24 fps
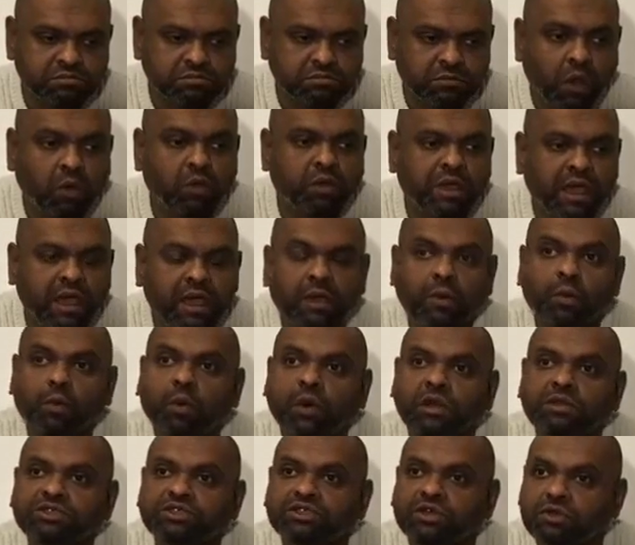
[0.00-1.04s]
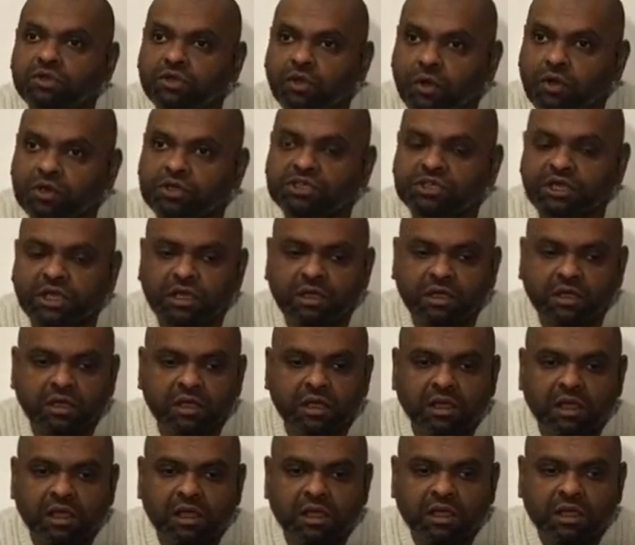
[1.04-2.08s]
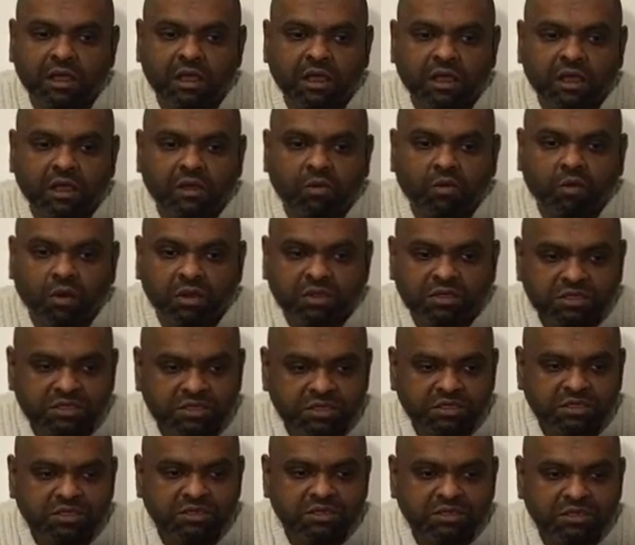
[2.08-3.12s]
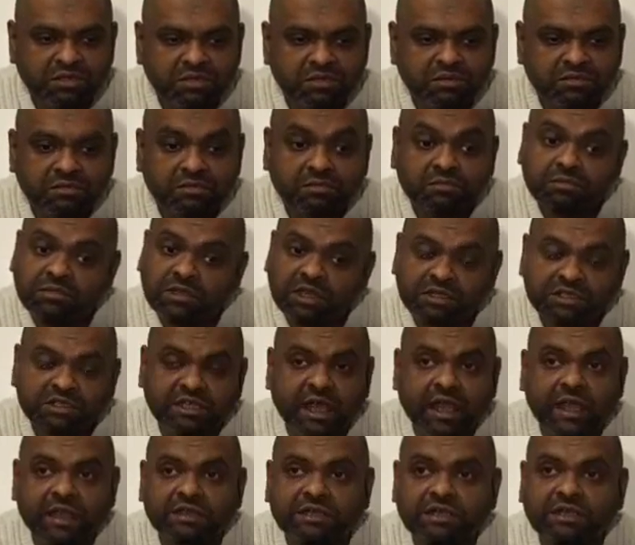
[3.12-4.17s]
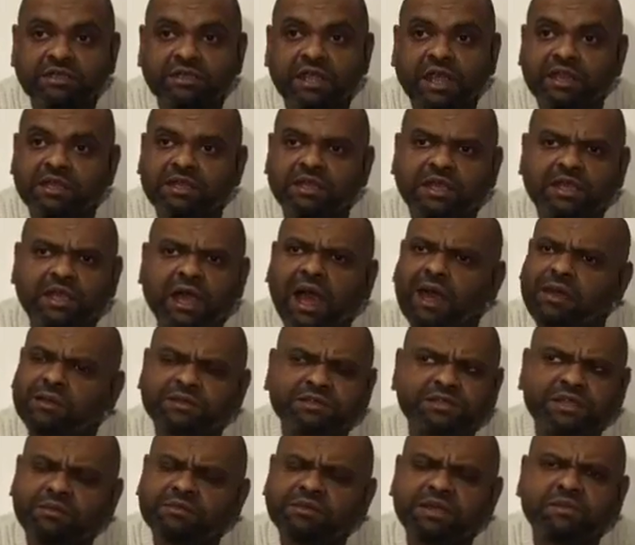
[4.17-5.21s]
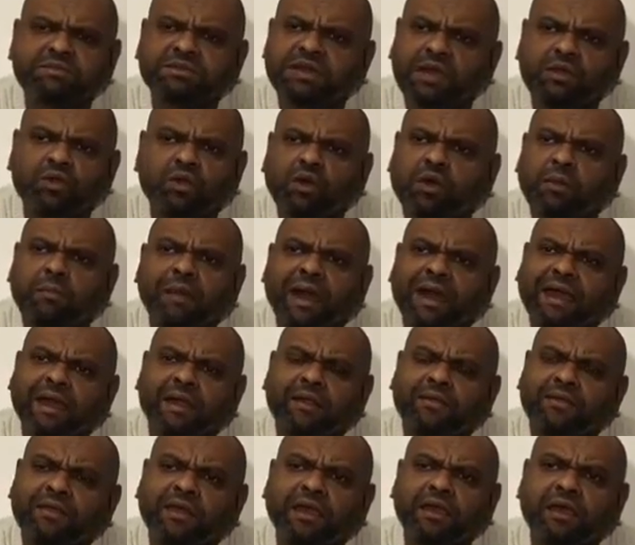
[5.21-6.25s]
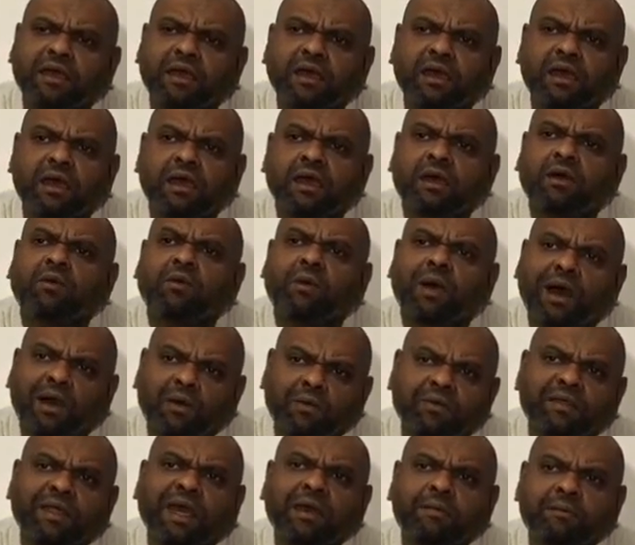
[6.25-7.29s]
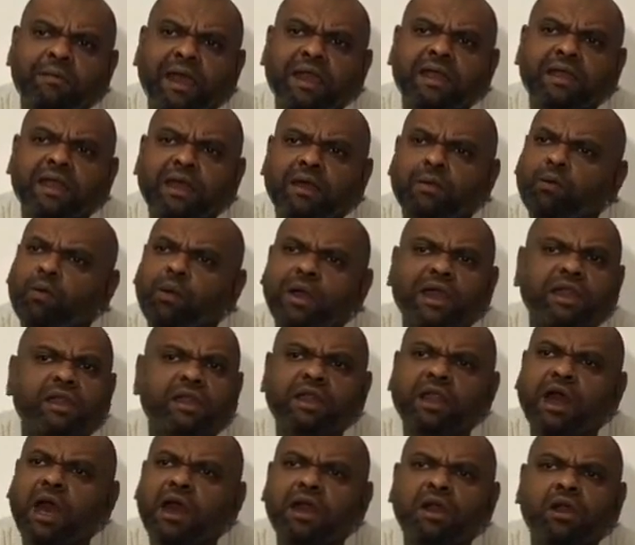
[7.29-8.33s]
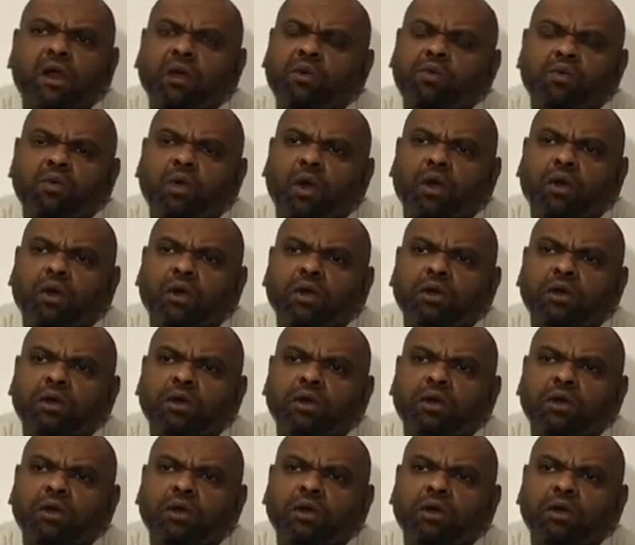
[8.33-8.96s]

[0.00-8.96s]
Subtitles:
Oh yeah, one's a doctor, one's a scientist, and sometimes I look back and think, wow, they made it. Where did I go wrong?